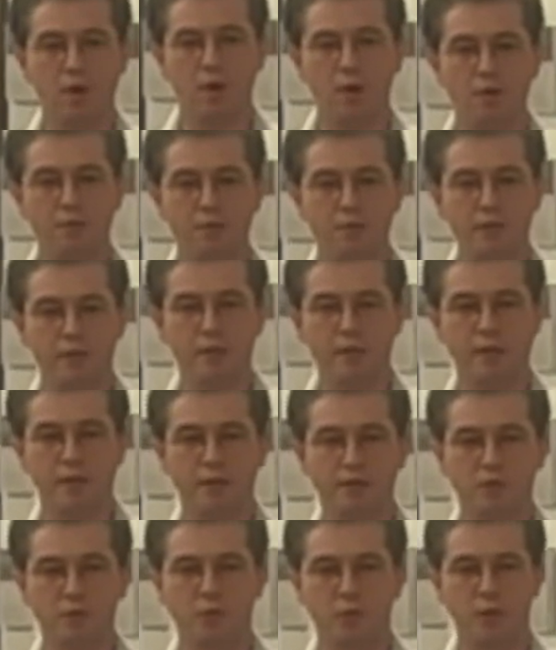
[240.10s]
of
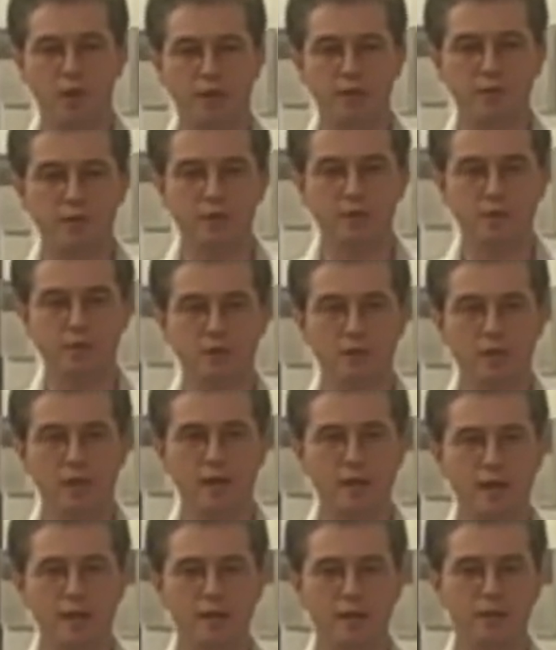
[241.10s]
enterprises.
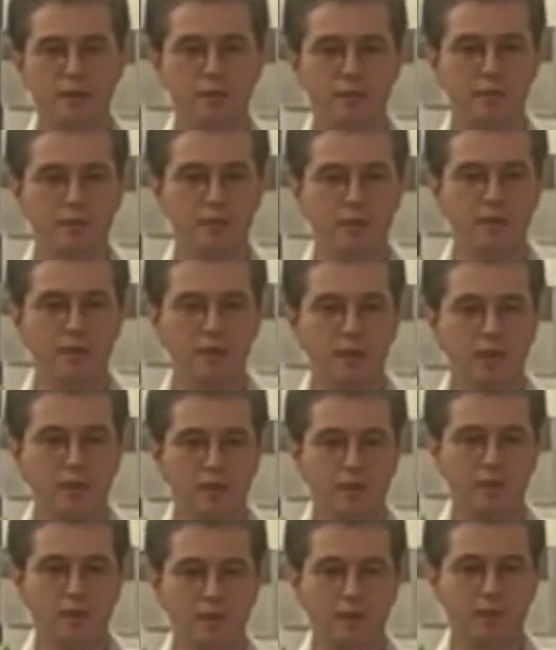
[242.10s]
And
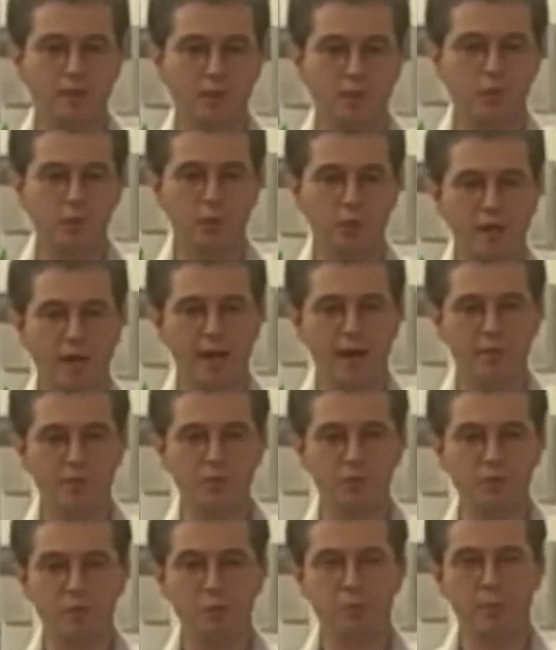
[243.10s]
we have
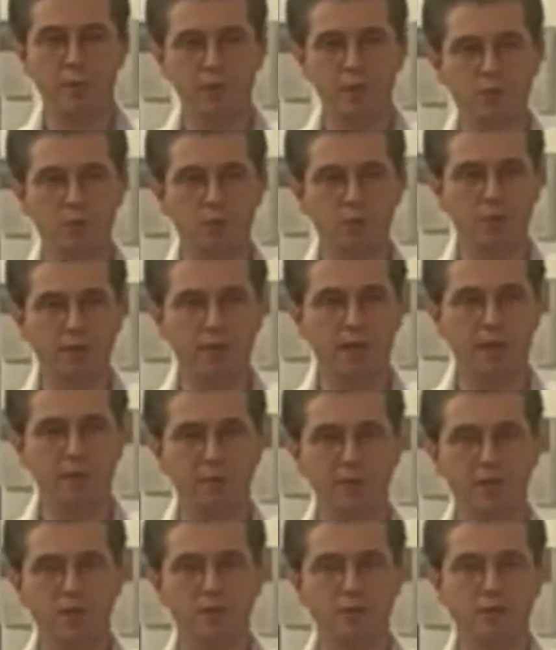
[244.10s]
to be patient with that
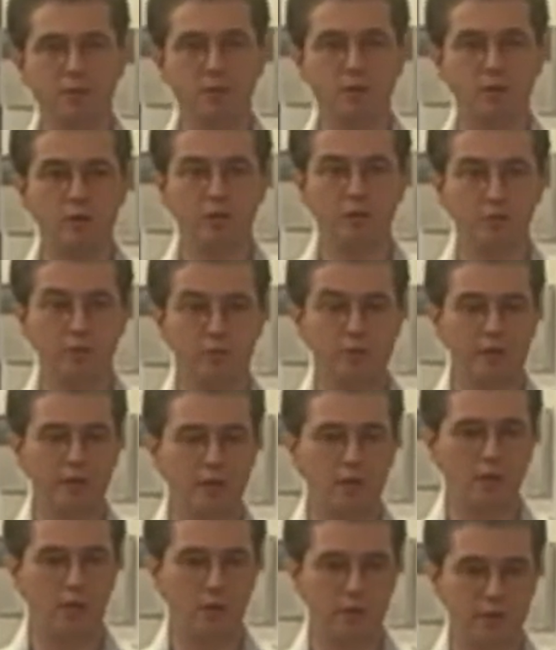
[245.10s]
because it's going to take
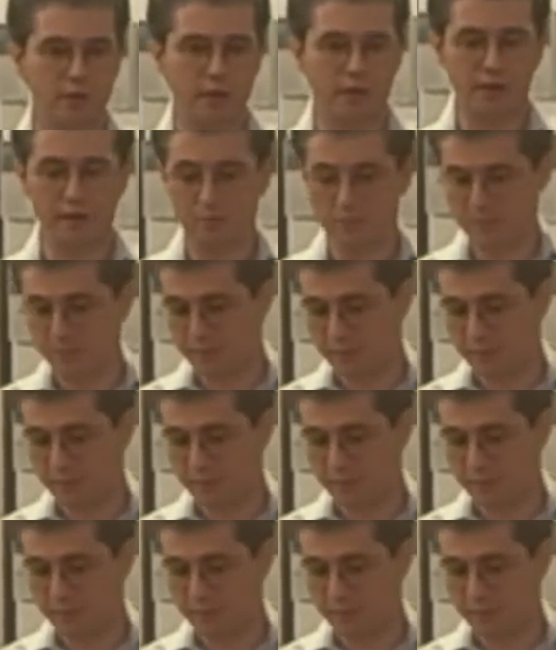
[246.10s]
a long time.